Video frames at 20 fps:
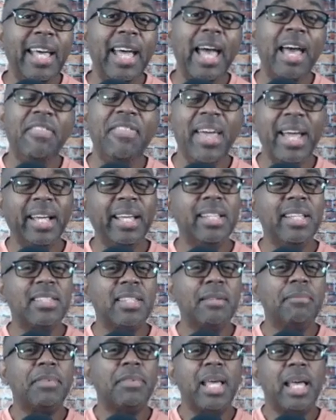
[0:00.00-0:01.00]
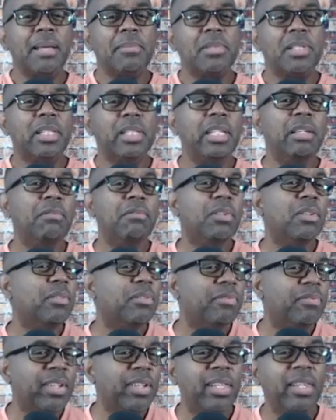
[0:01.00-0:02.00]
And that can sometimes leave you
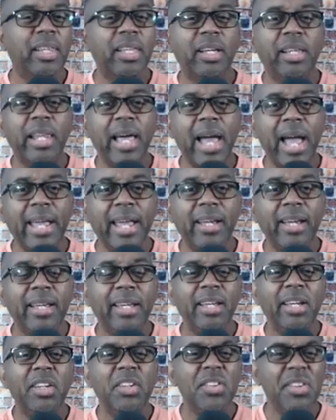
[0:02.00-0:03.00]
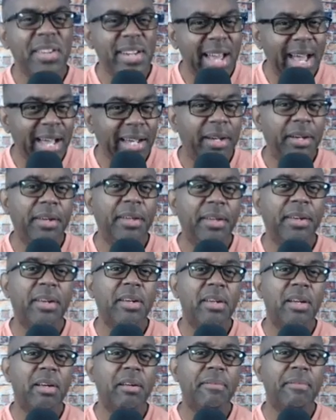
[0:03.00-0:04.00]
feeling like you're not good
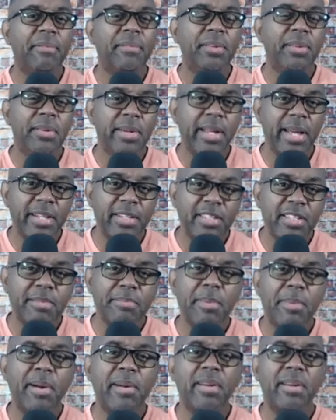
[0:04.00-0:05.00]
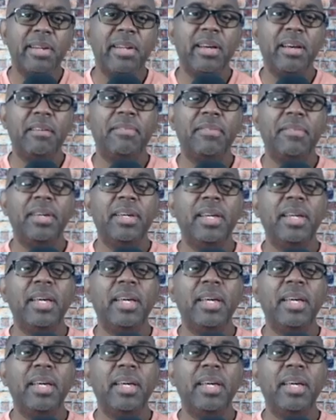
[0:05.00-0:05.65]
enough, you're not smart enough,